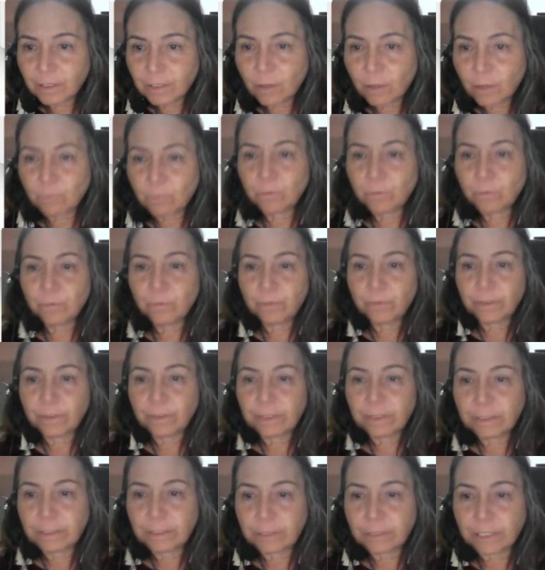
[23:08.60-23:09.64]
Oh,
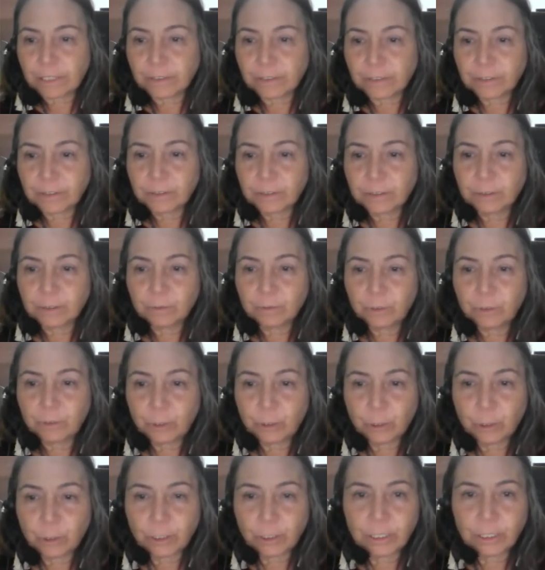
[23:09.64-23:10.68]
there it is.
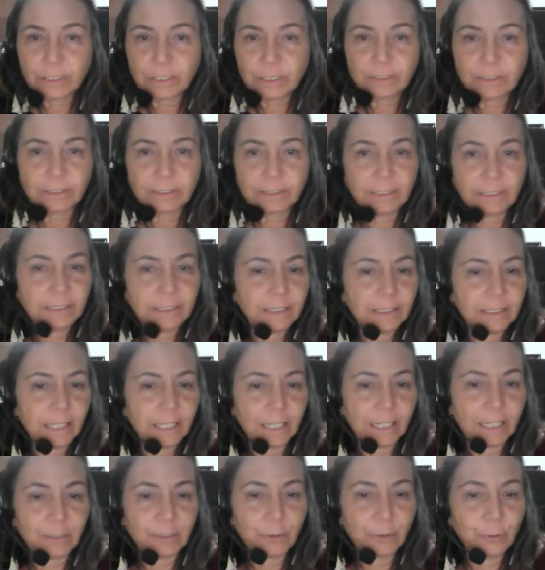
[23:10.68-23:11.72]
Look, see,
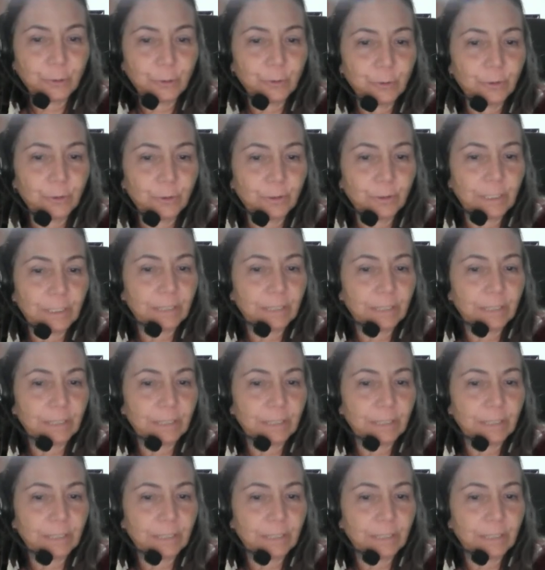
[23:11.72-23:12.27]
I knew